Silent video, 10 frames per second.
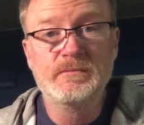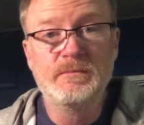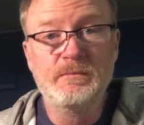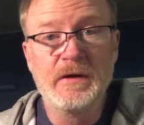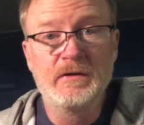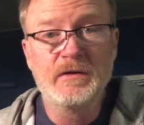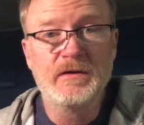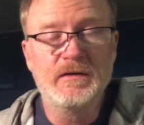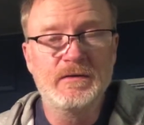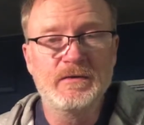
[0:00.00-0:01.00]

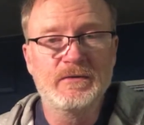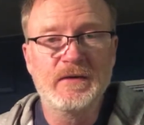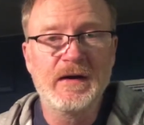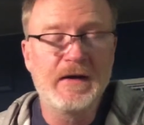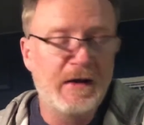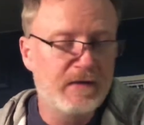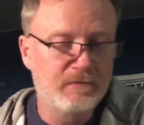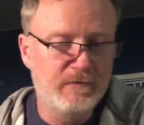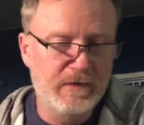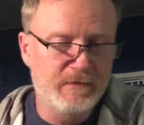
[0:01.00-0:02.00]
barely, well, I
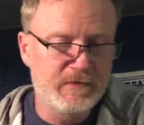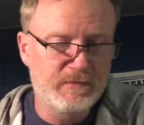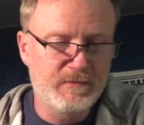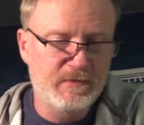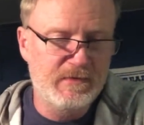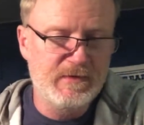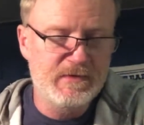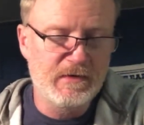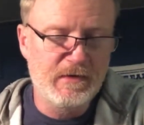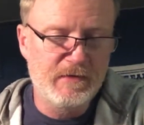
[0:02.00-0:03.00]
was
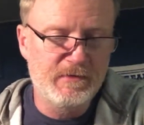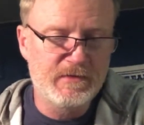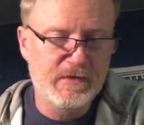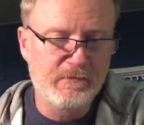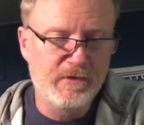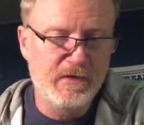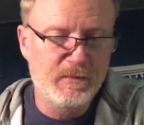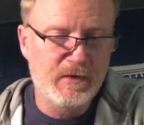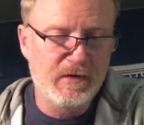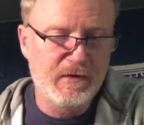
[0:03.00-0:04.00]
decent enough at sight reading, but